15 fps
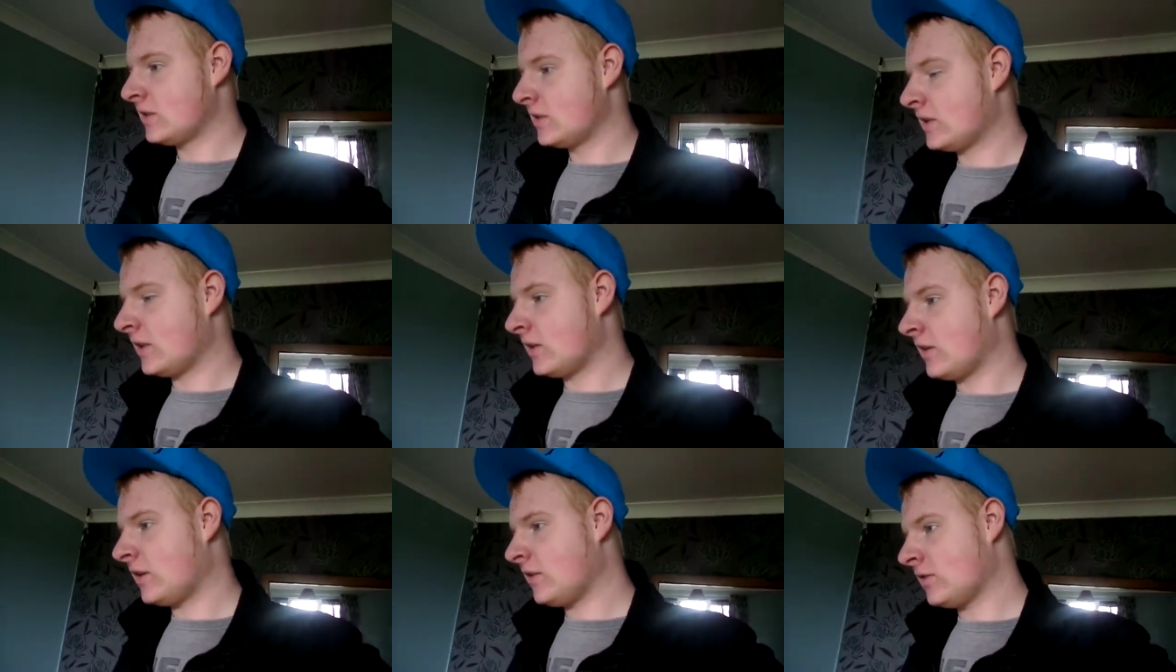
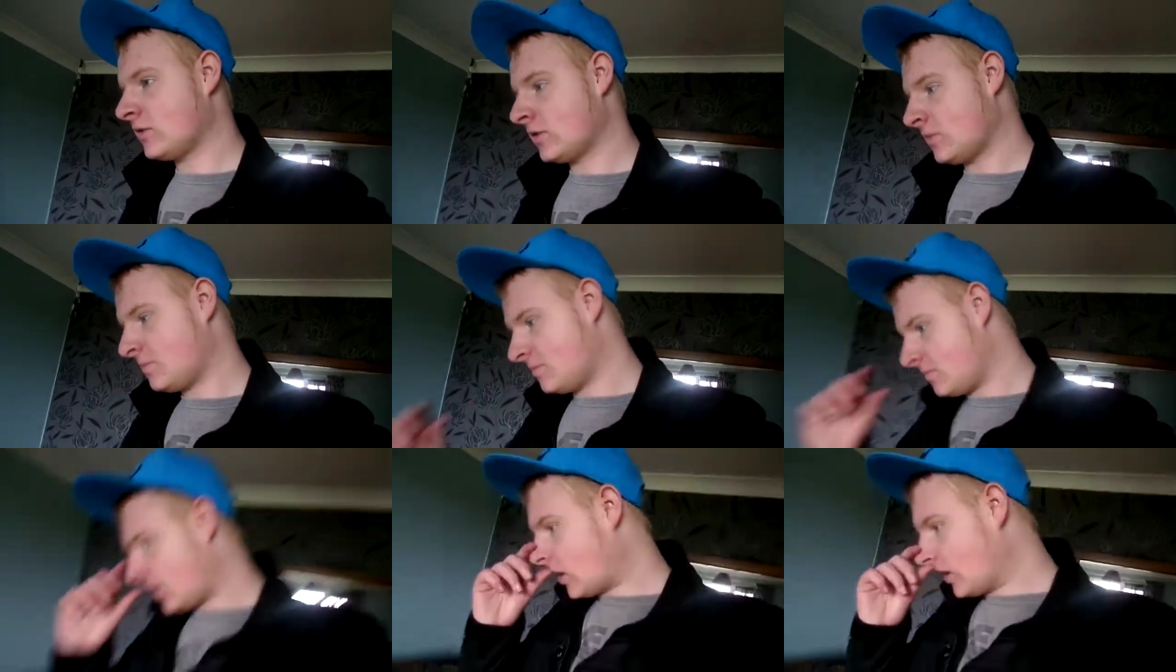How long's the
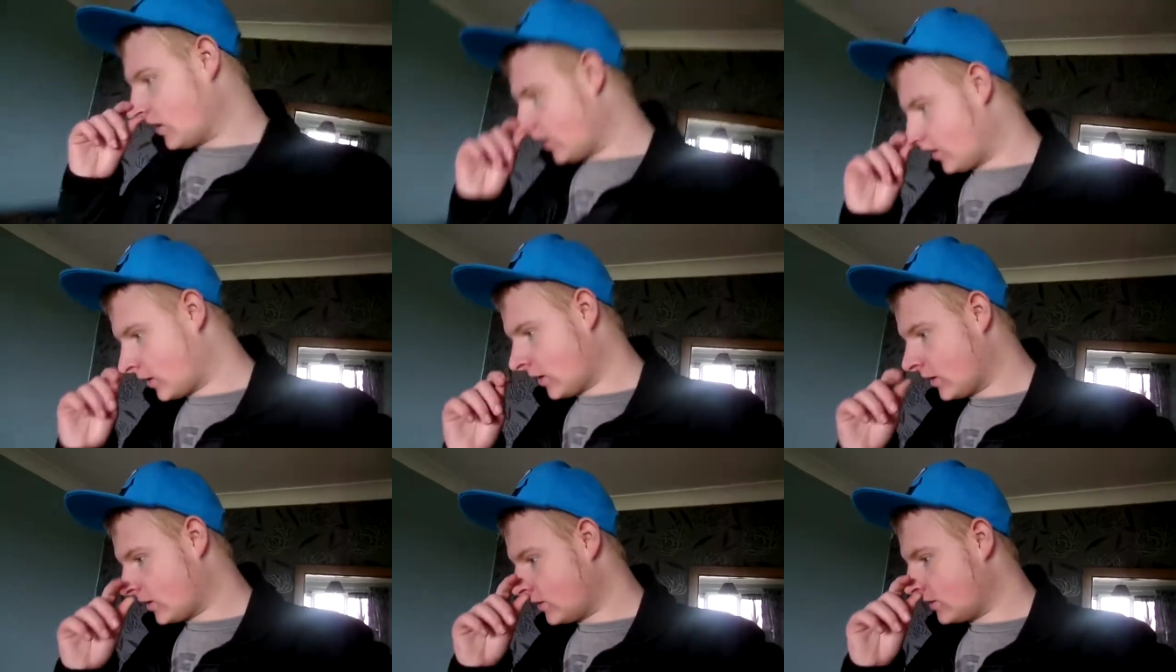pie got
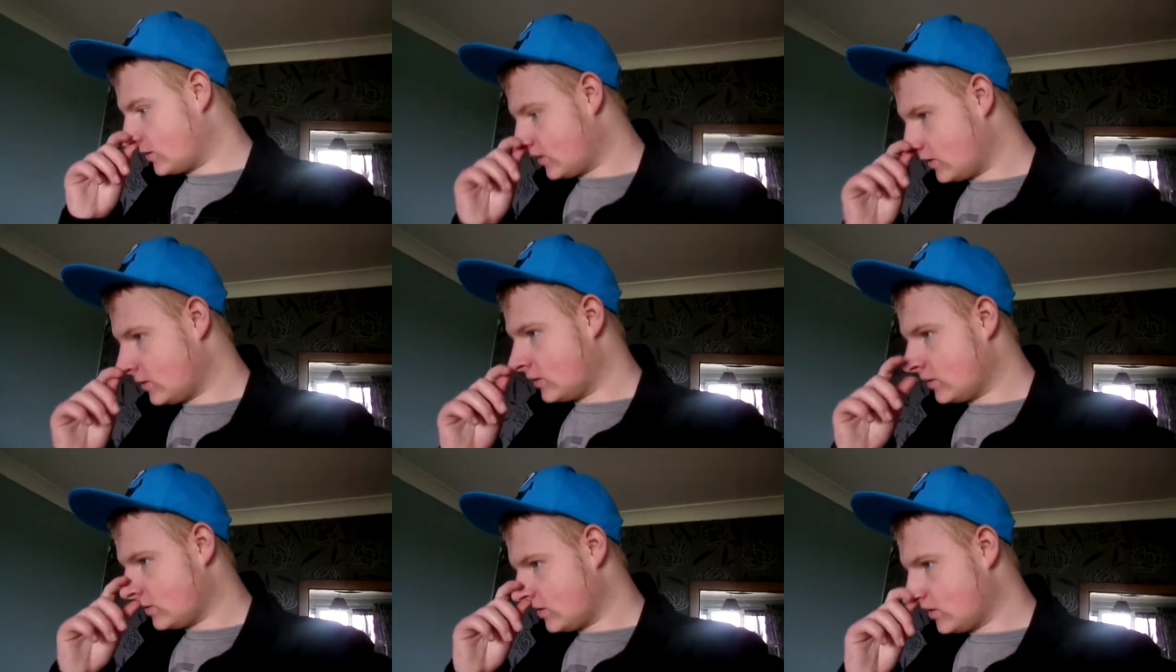cooked?
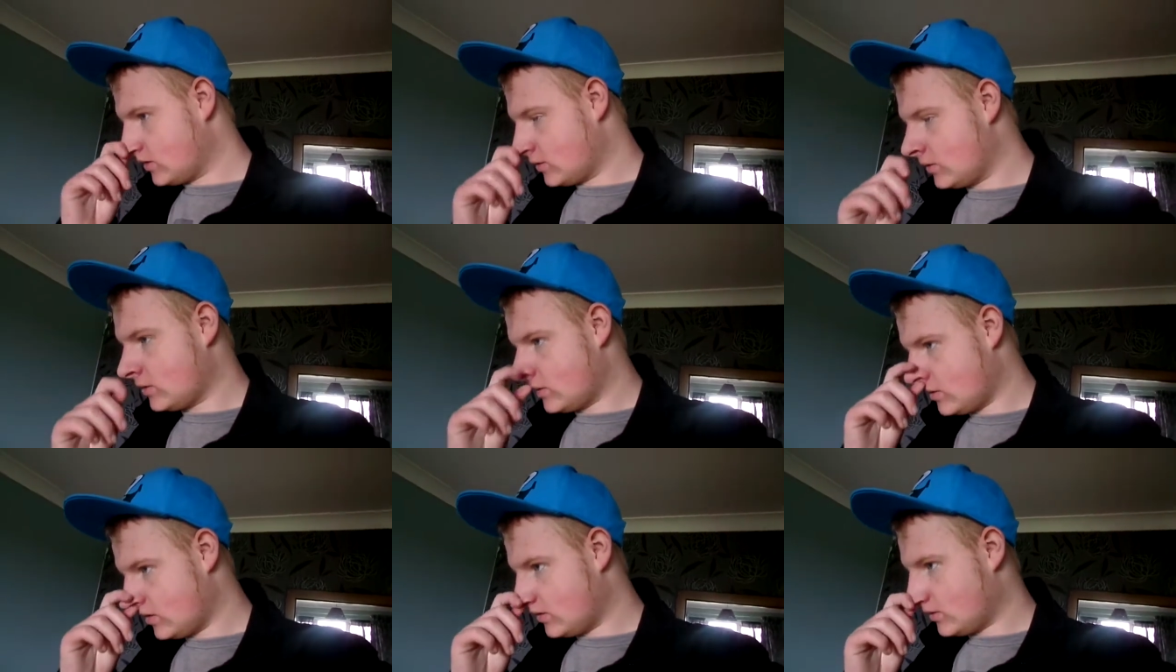
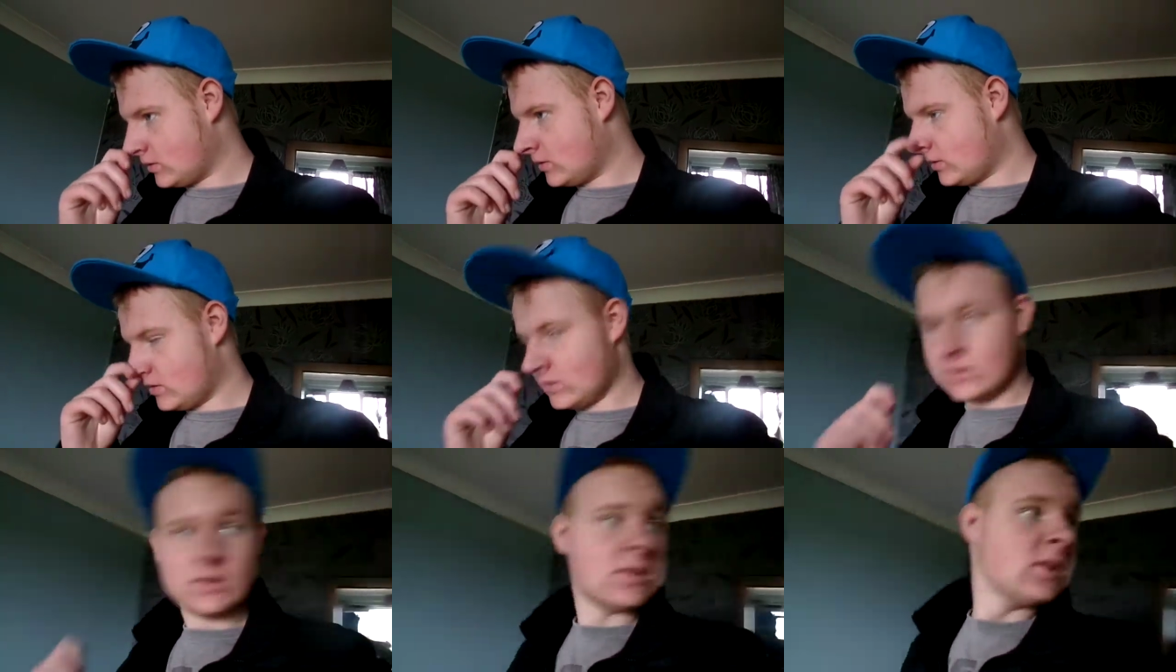20 minutes.
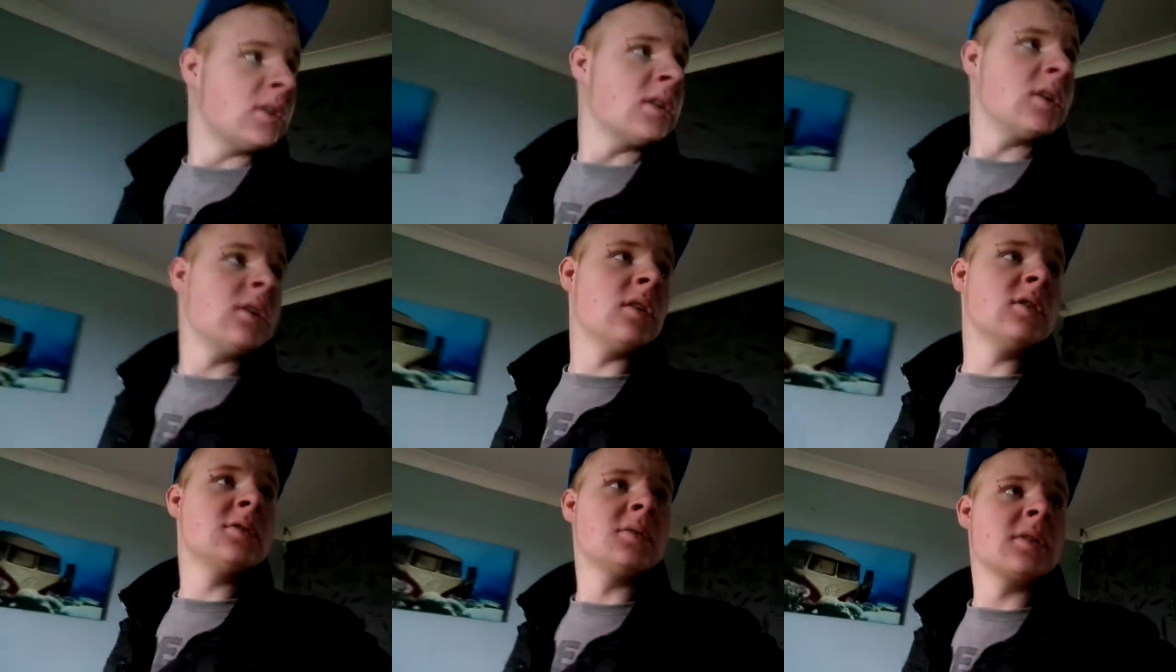Oh,
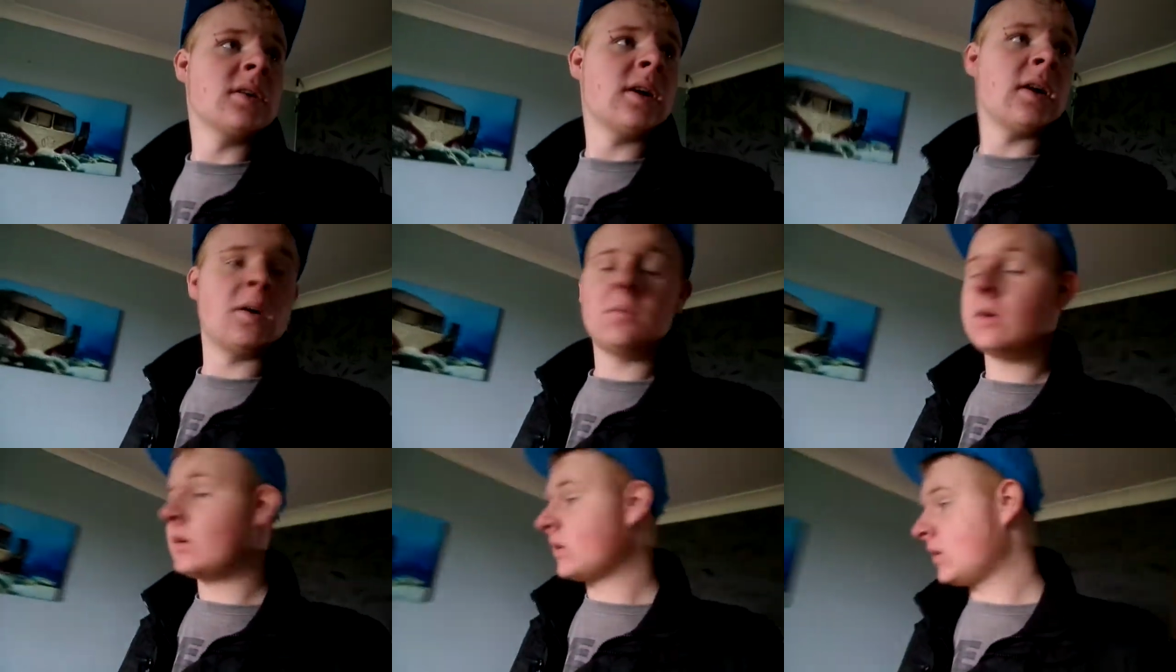let's go out
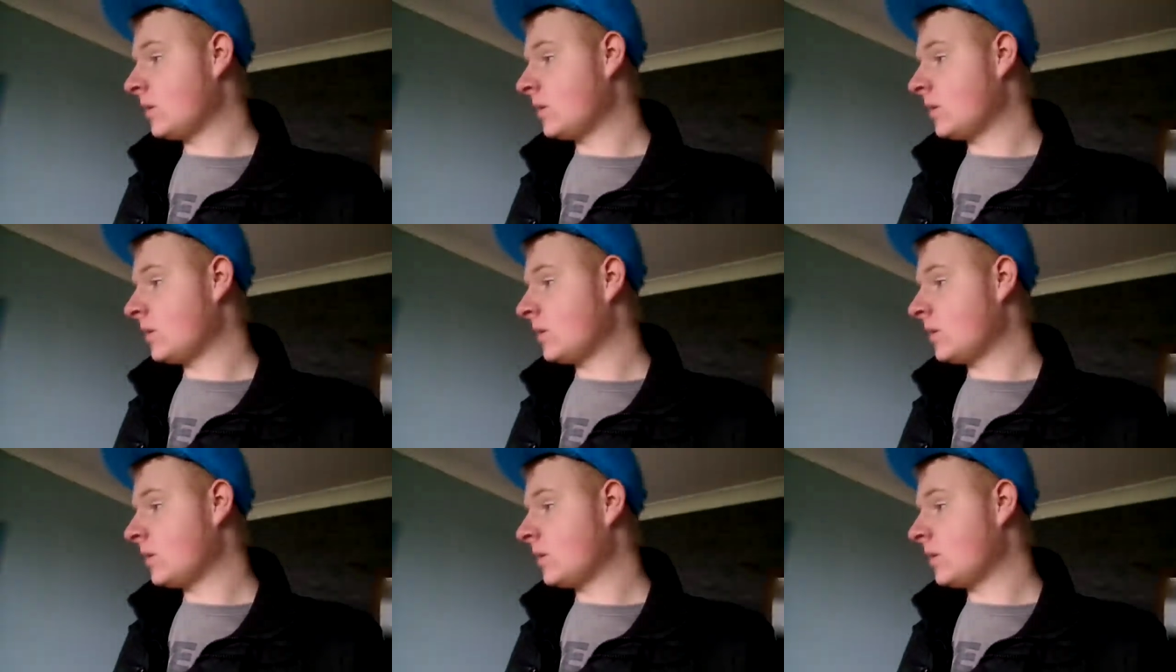one, can't